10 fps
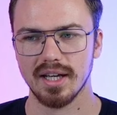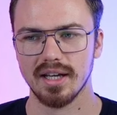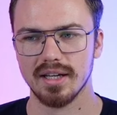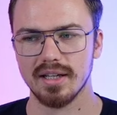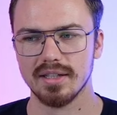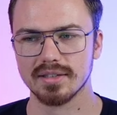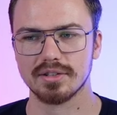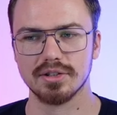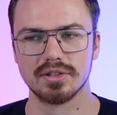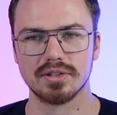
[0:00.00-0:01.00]
a
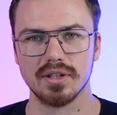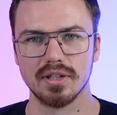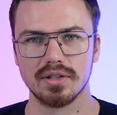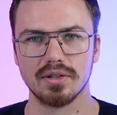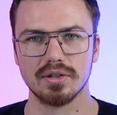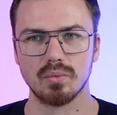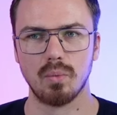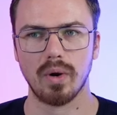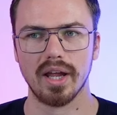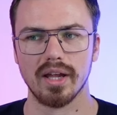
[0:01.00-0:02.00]
good
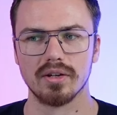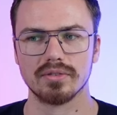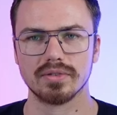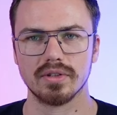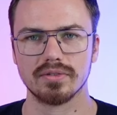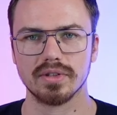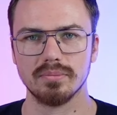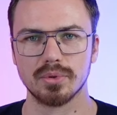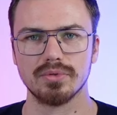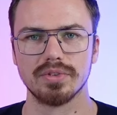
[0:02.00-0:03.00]
way of
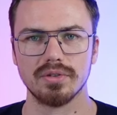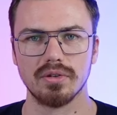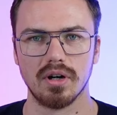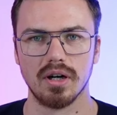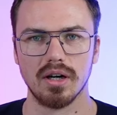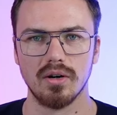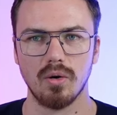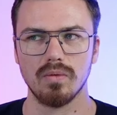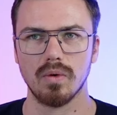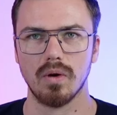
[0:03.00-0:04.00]
improving your
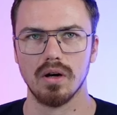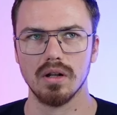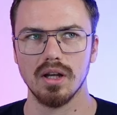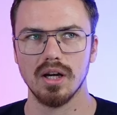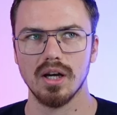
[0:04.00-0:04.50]
overall